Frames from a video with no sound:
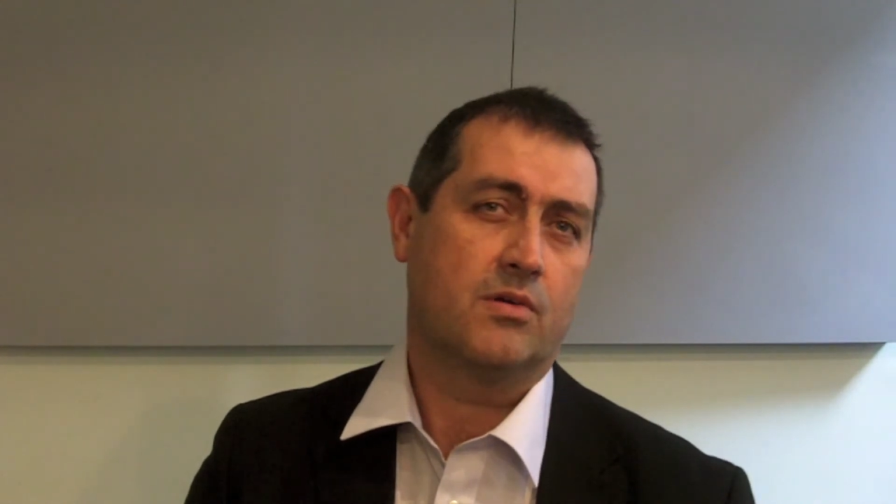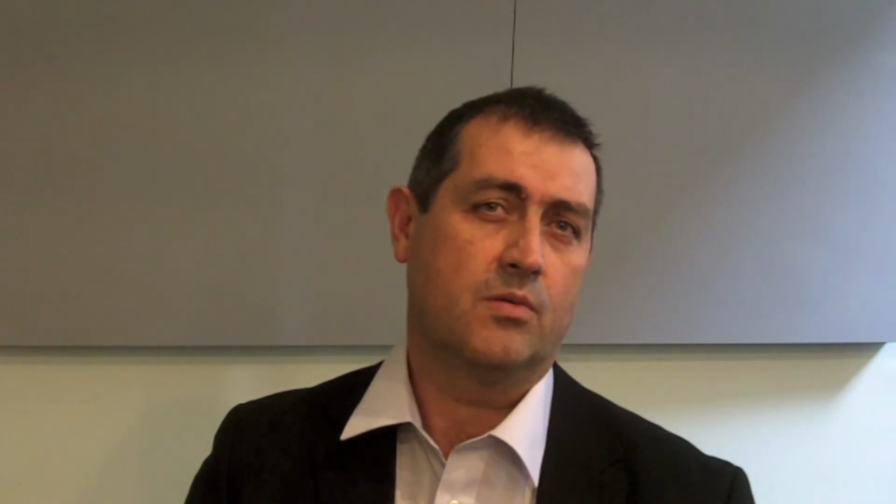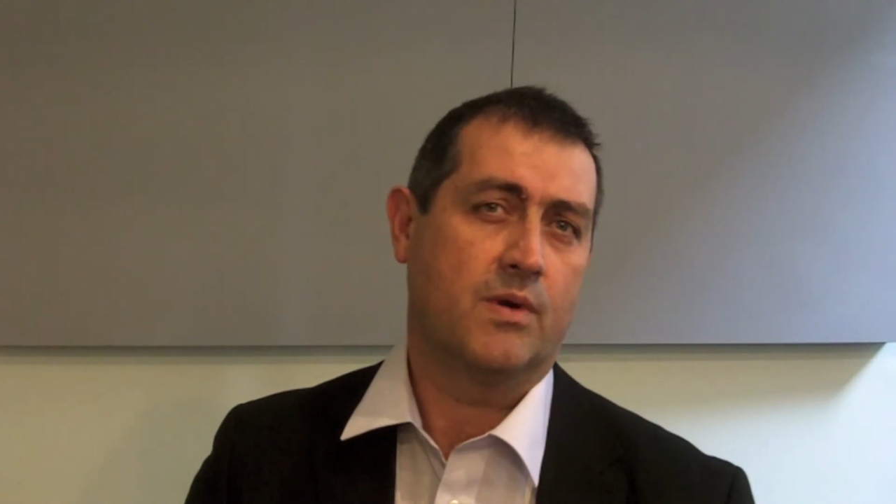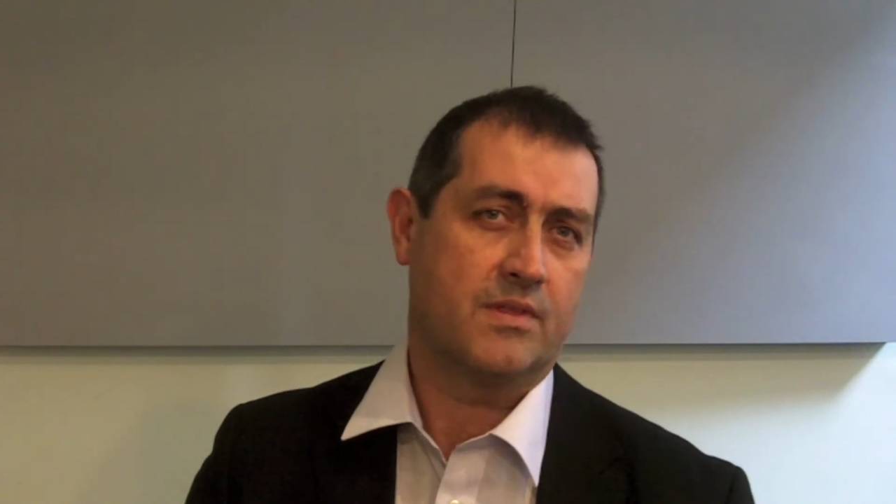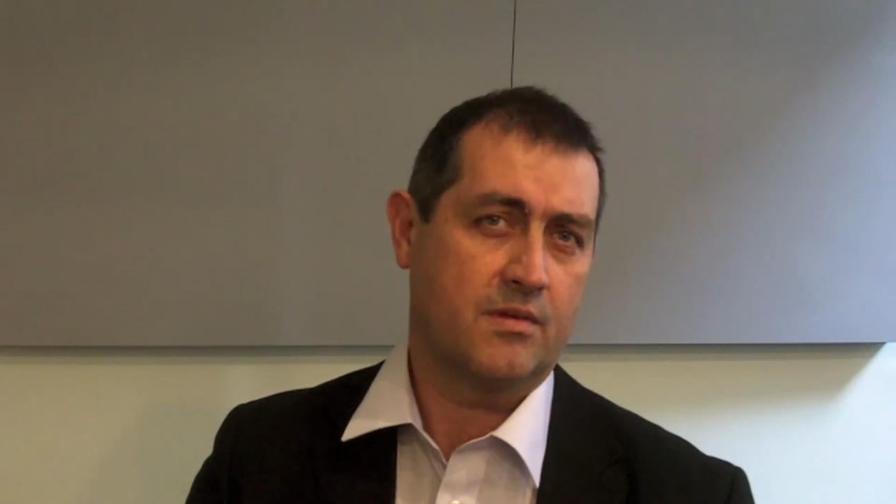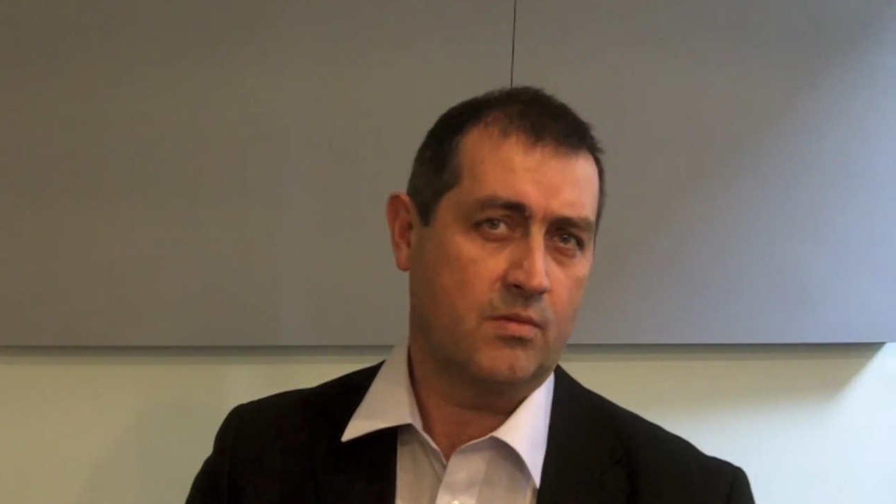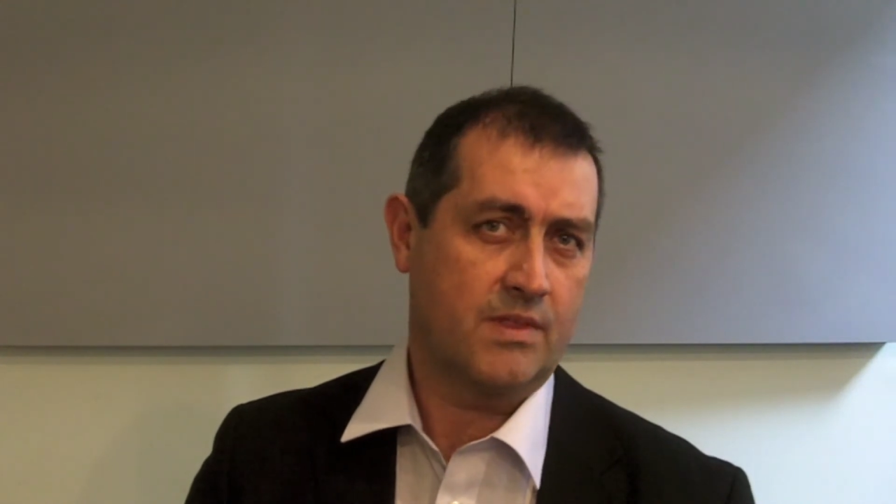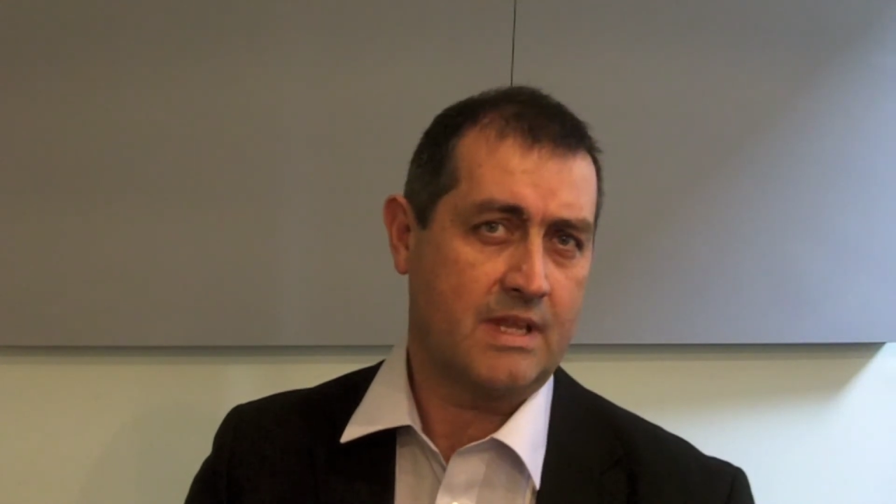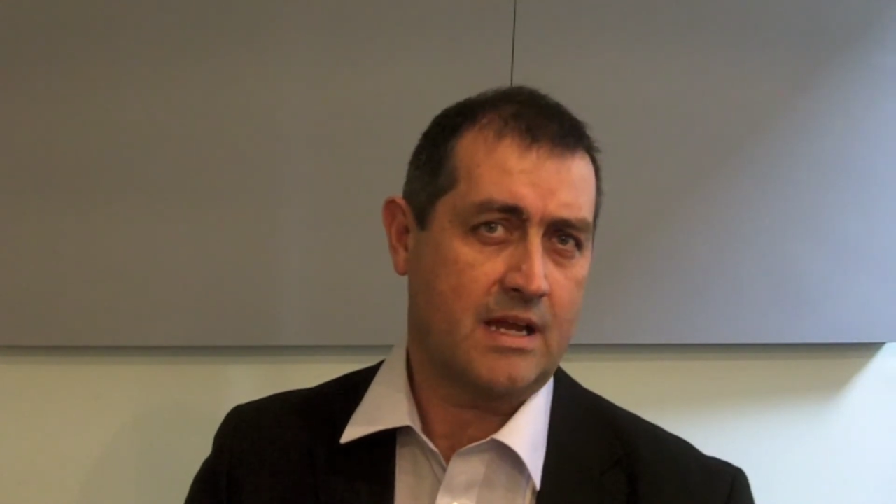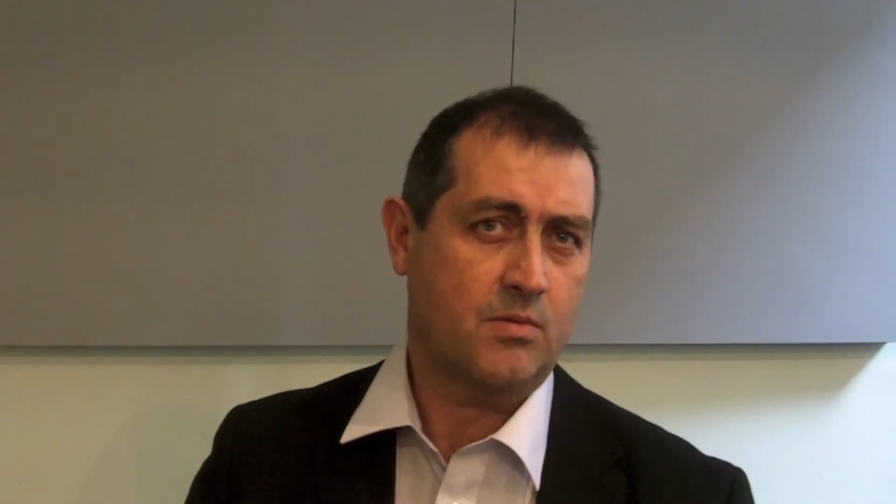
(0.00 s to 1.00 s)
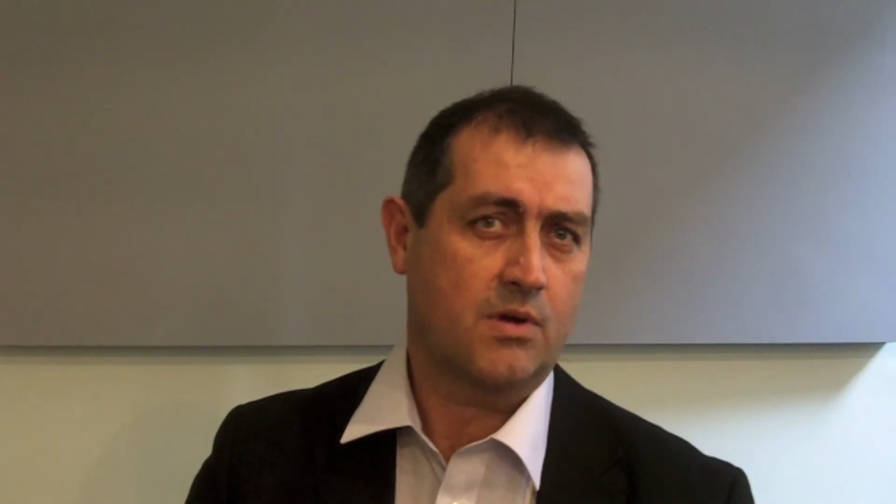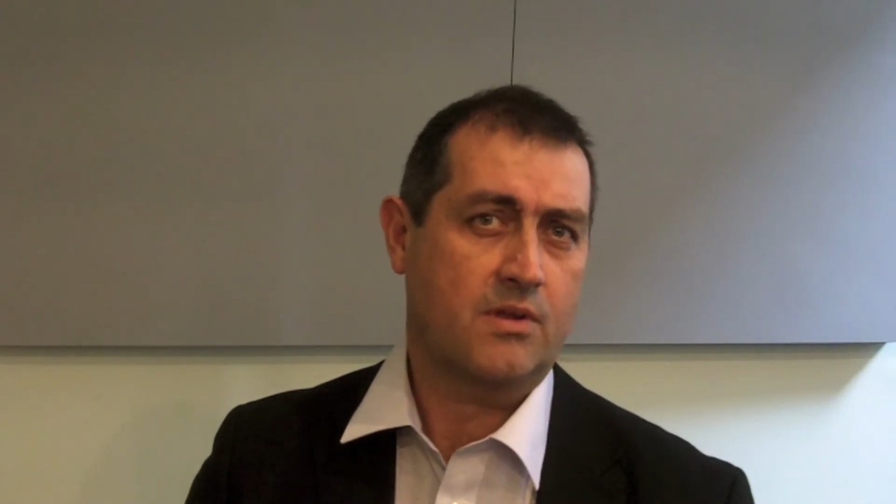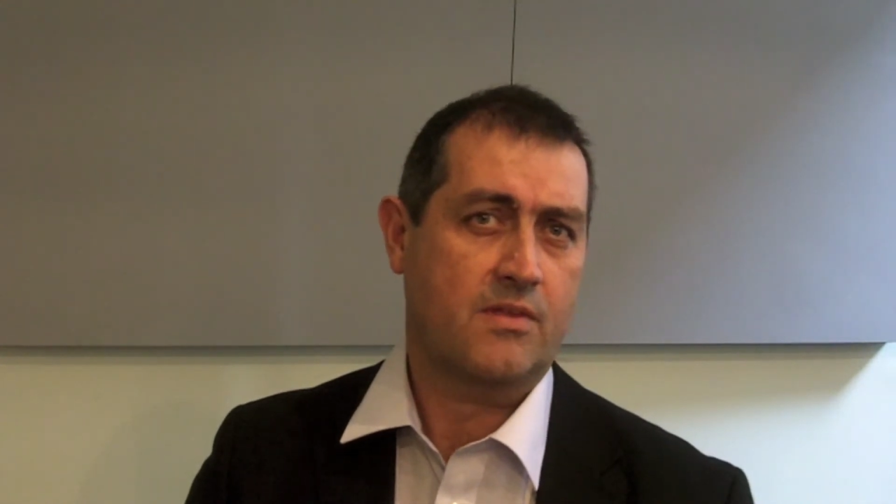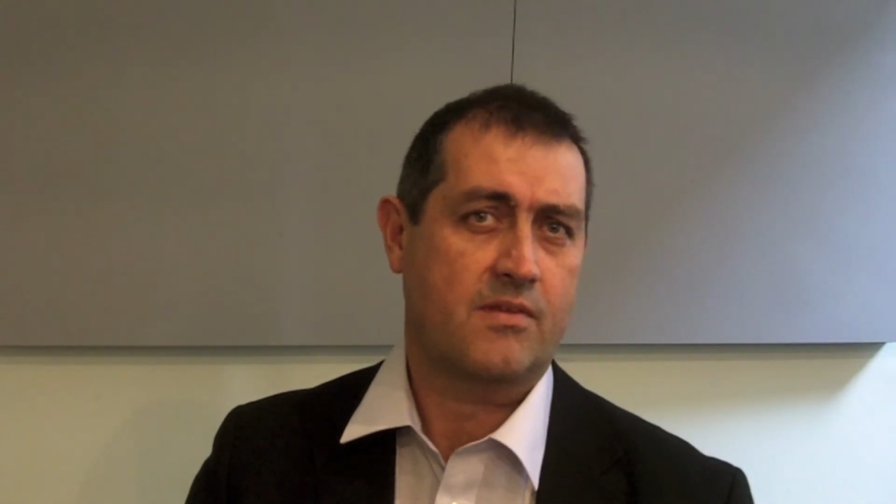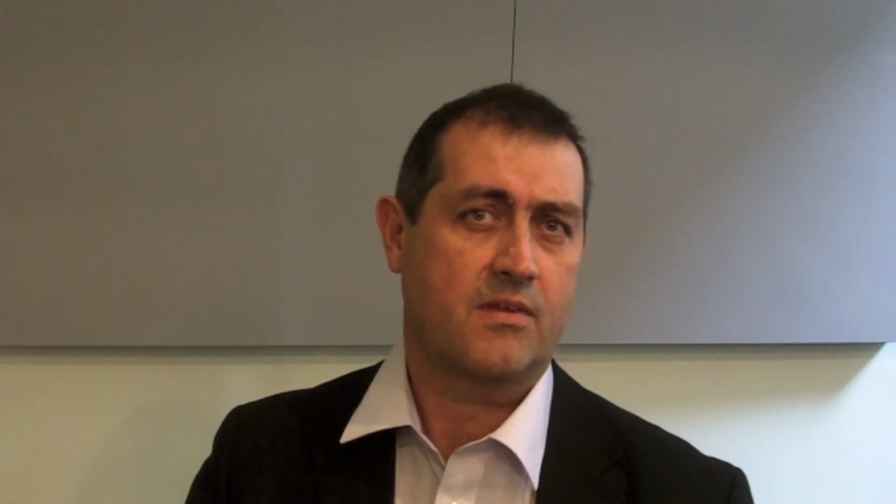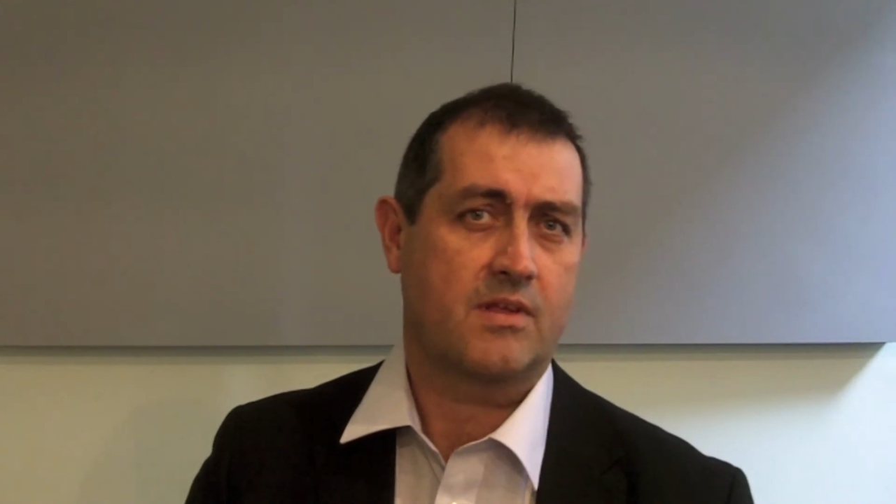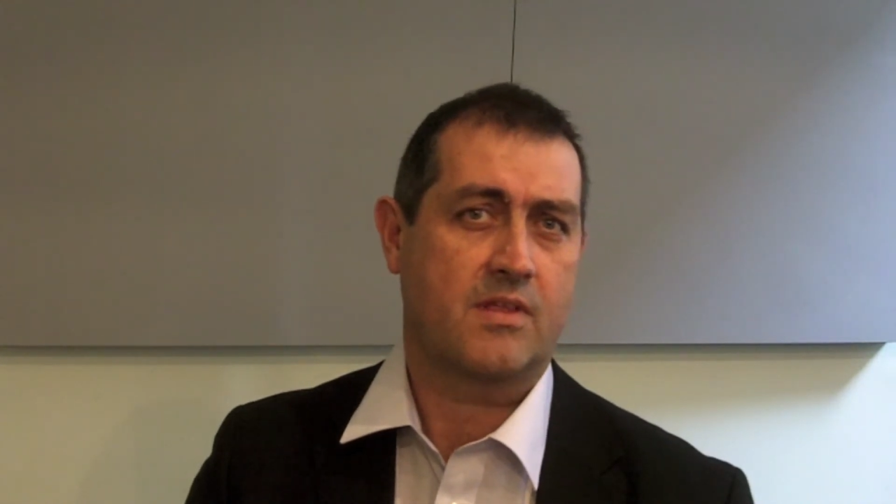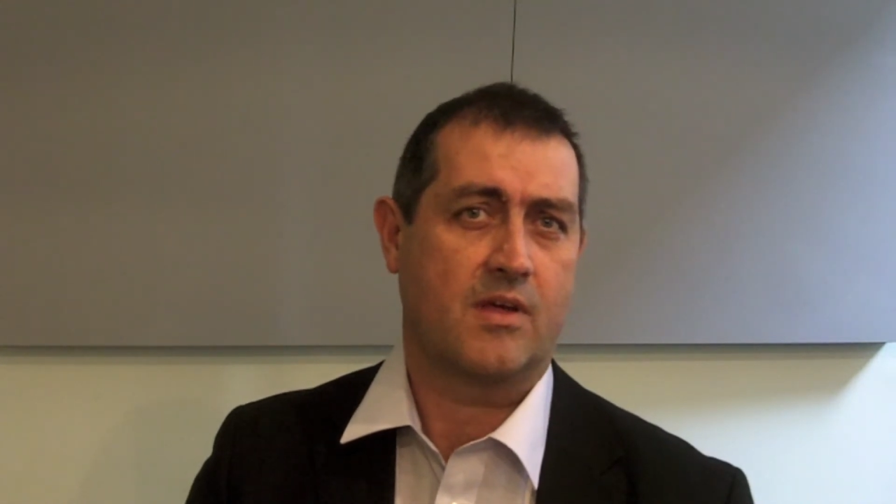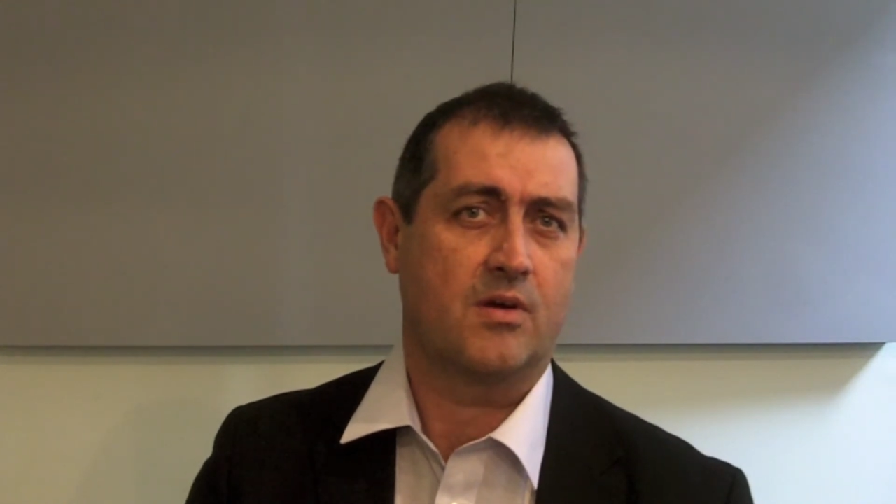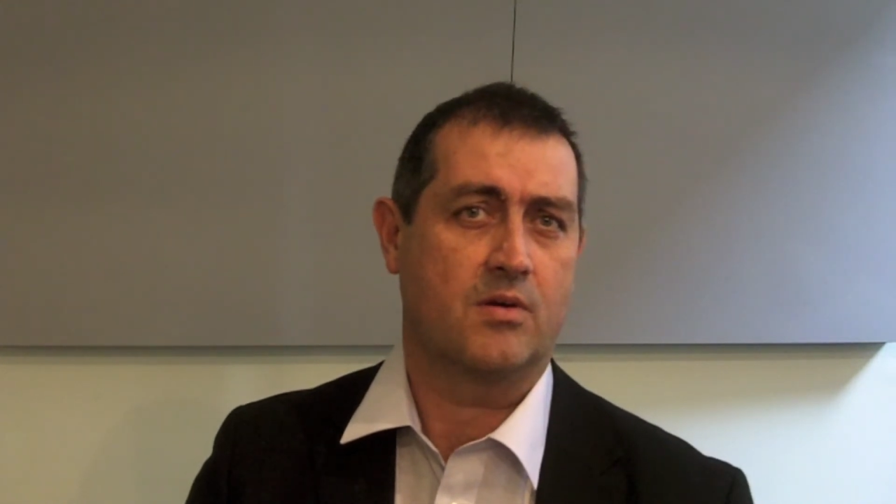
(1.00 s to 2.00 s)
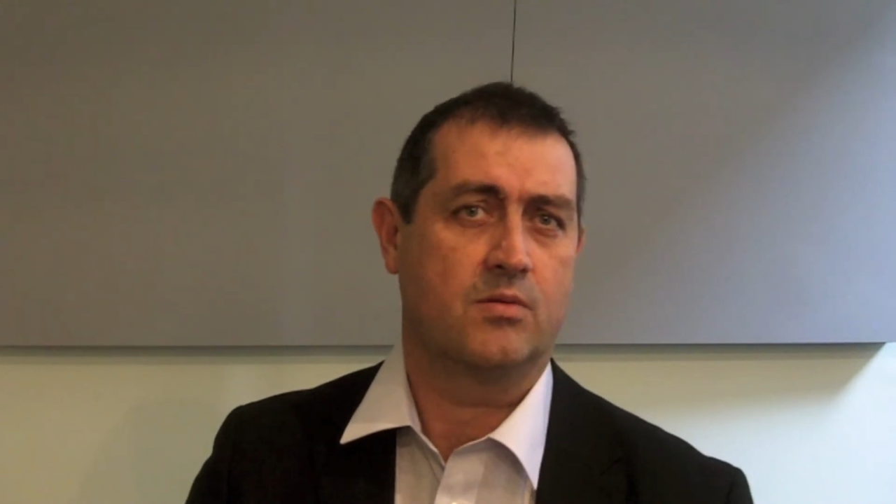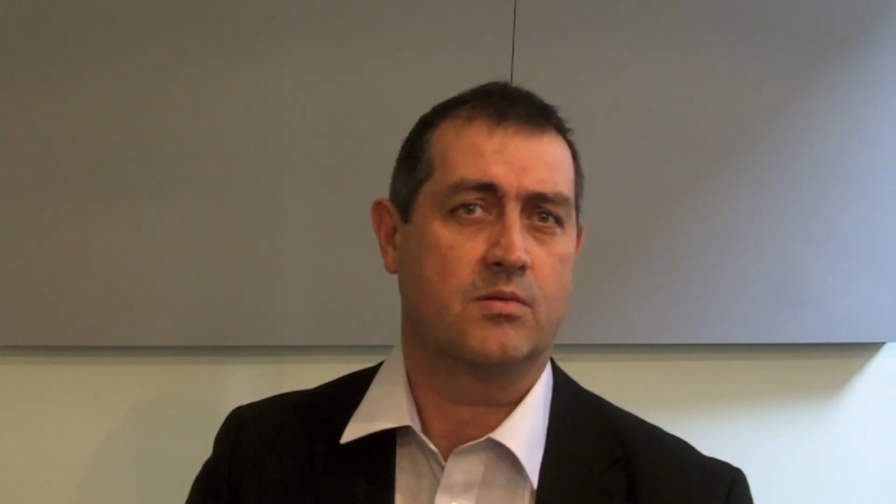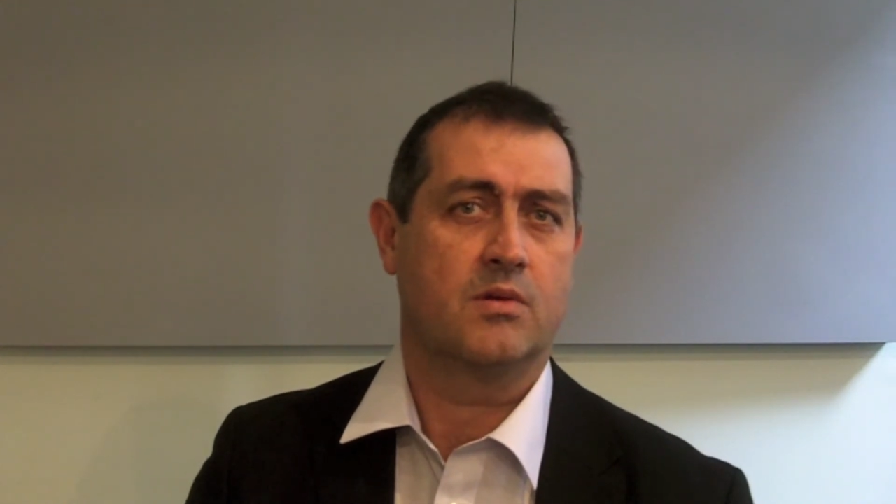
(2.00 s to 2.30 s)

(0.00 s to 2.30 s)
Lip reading: with networks, so